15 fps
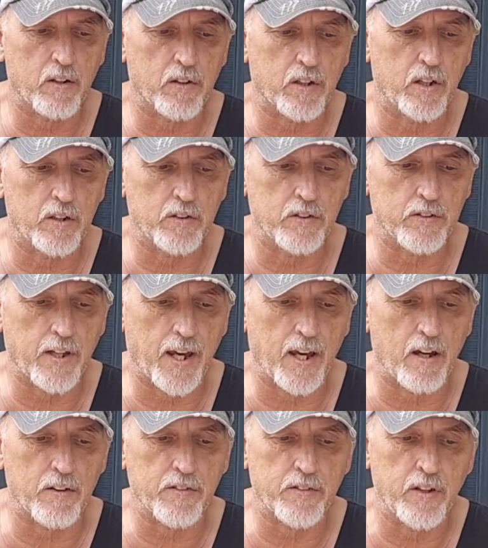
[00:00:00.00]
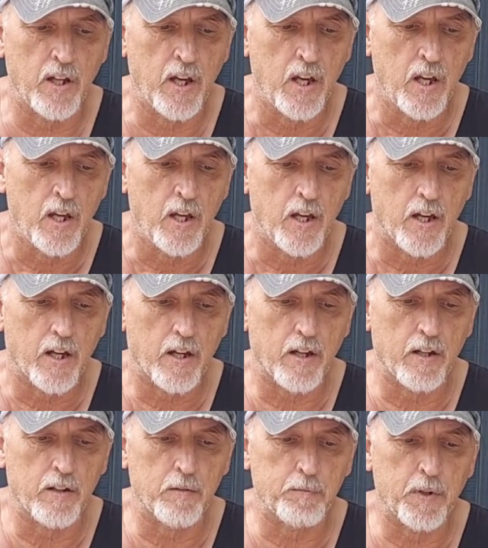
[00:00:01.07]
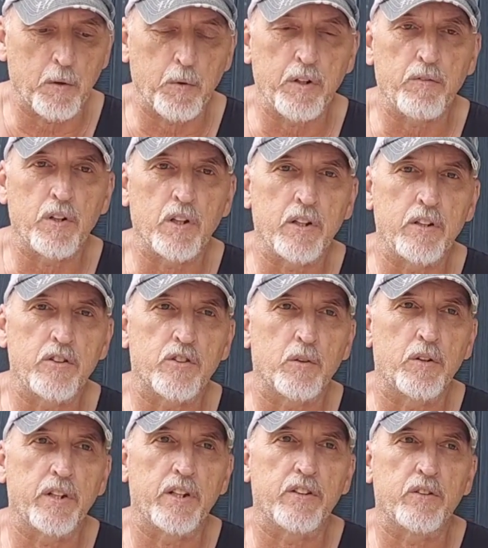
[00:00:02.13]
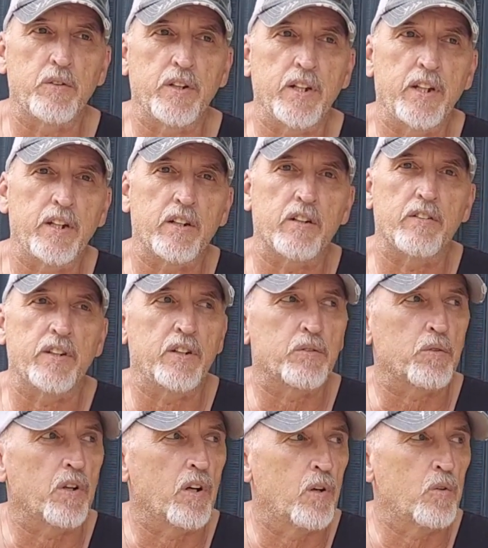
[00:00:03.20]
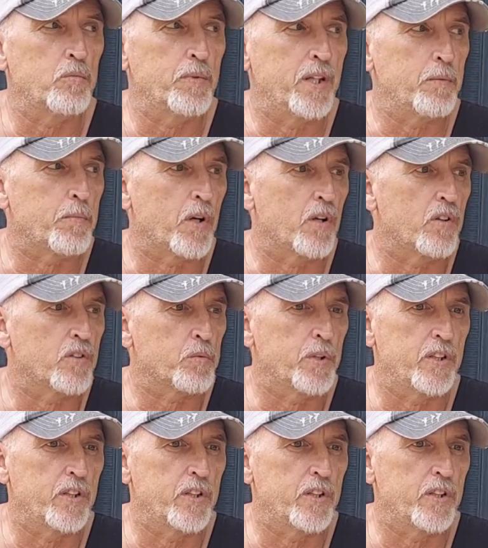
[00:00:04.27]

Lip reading: at our cousin's house, but we really enjoyed it doing here. These were our own meat birds.